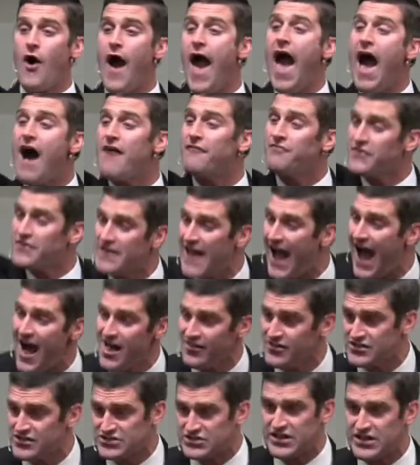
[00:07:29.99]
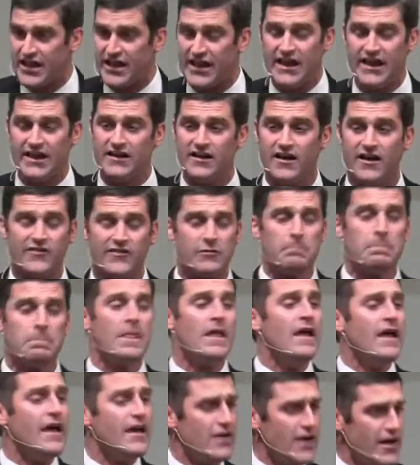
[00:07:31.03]
have the knowledge that he does.
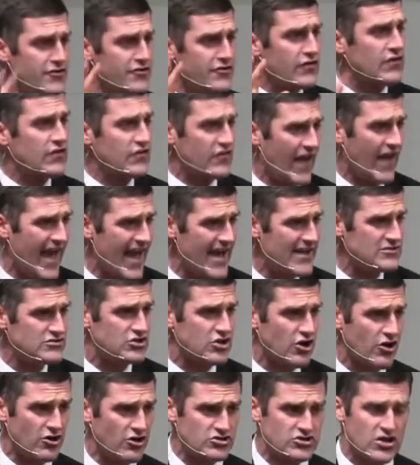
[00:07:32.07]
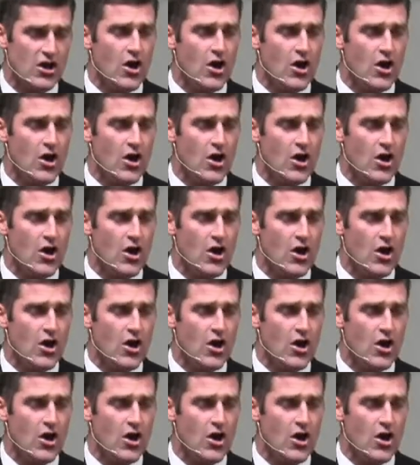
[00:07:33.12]
And understand, church,